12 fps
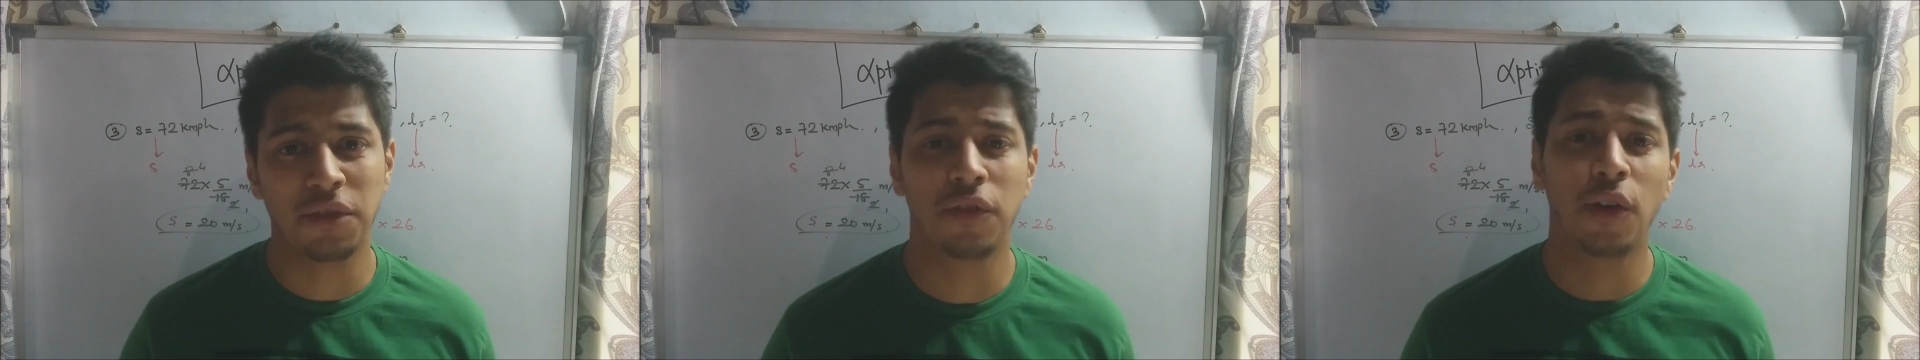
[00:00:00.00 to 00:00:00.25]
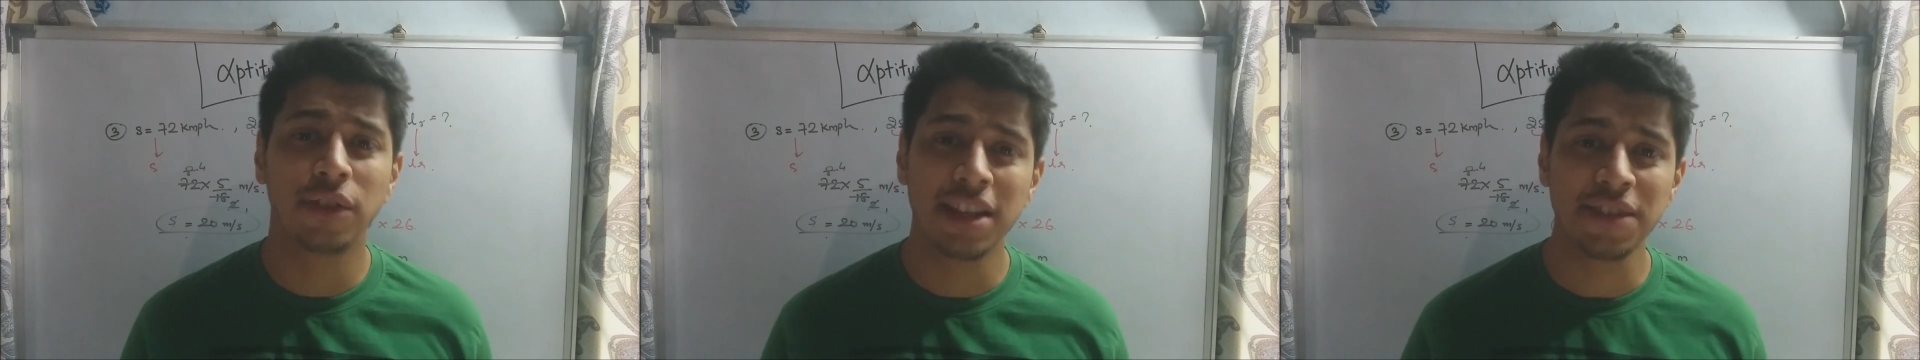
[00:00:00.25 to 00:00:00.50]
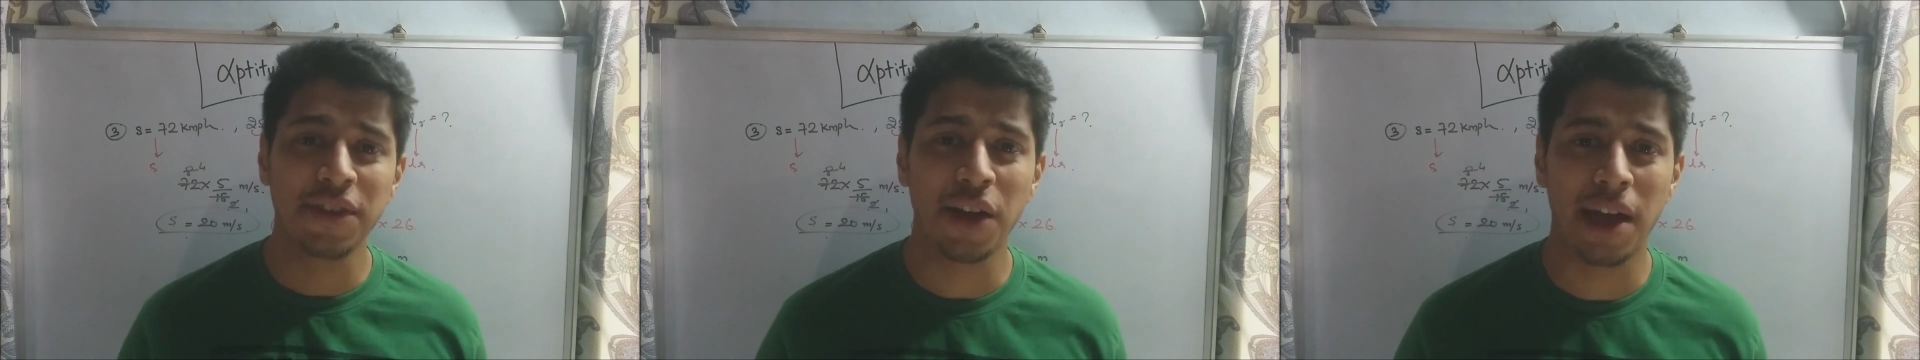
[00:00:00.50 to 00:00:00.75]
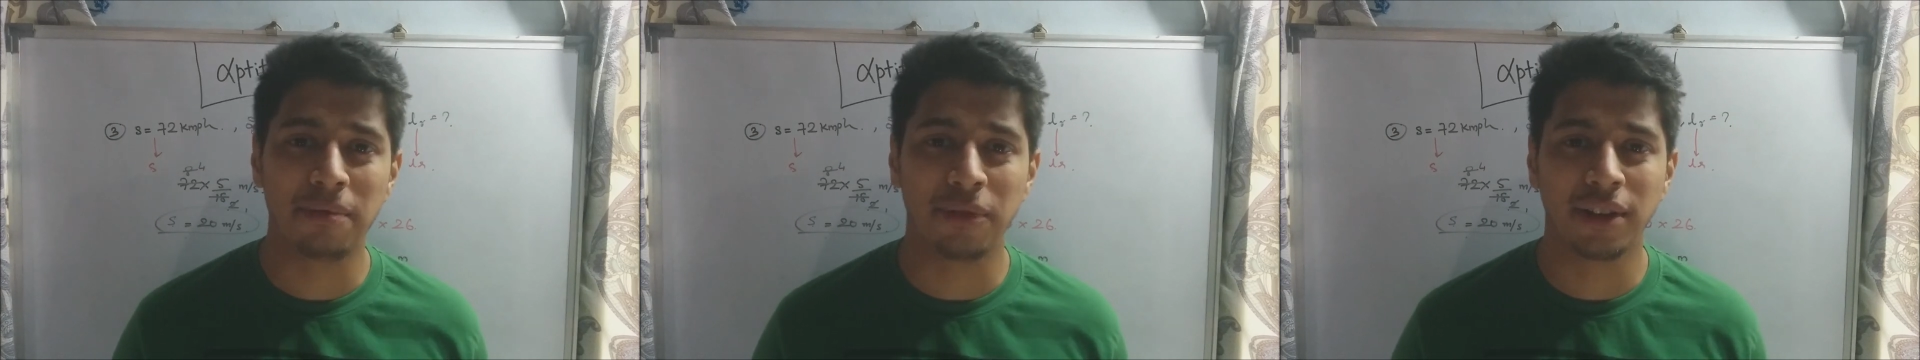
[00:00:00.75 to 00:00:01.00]
If you found this
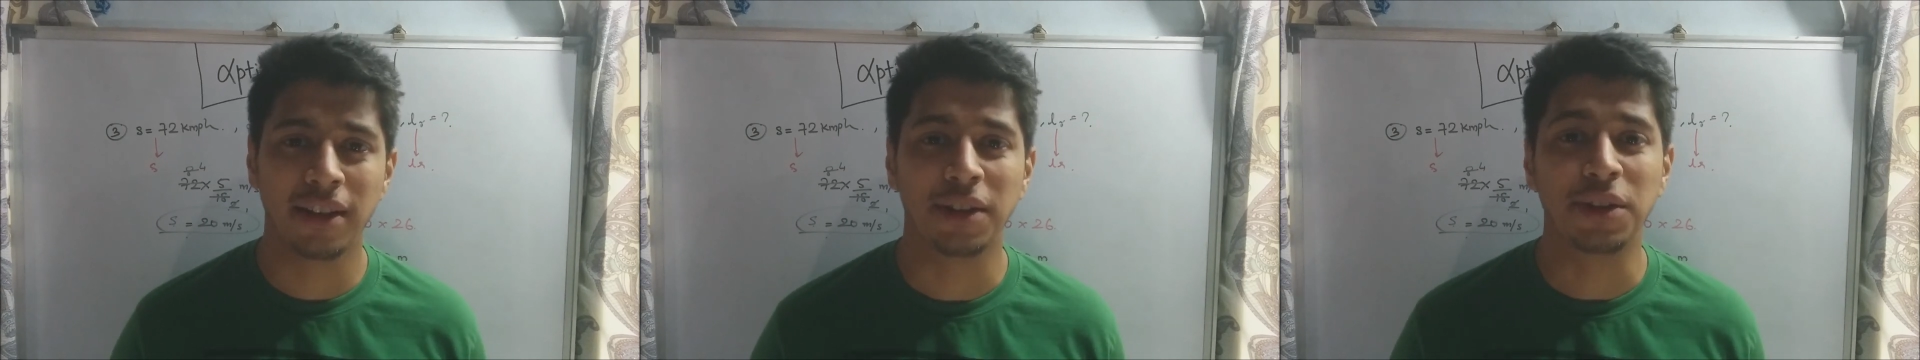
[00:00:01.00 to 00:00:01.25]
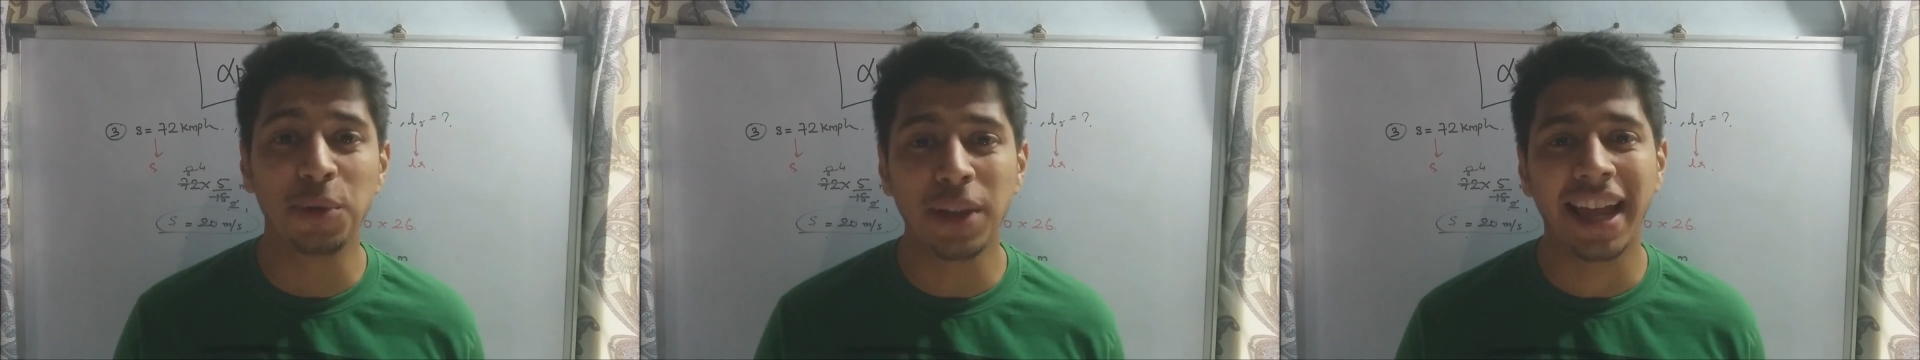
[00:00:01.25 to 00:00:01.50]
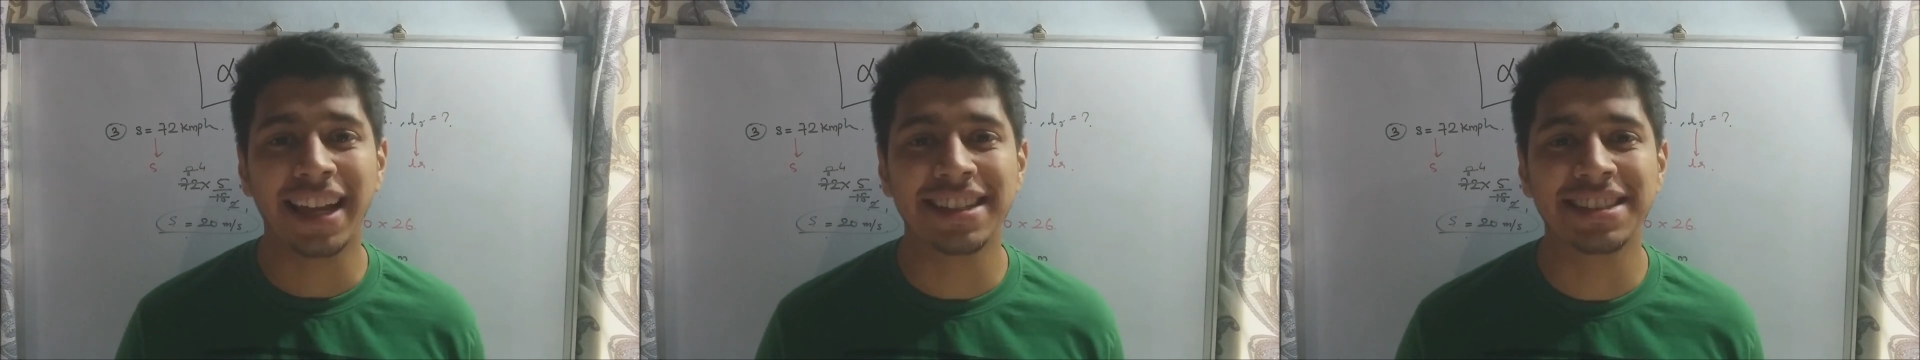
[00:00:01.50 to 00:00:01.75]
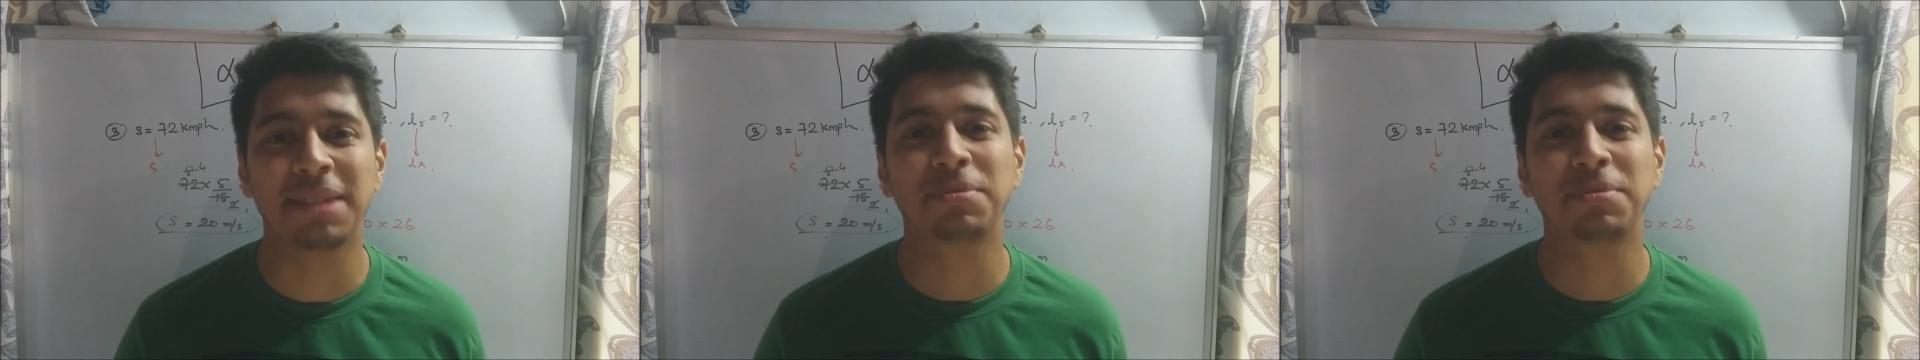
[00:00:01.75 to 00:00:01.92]
video helpful, do like it,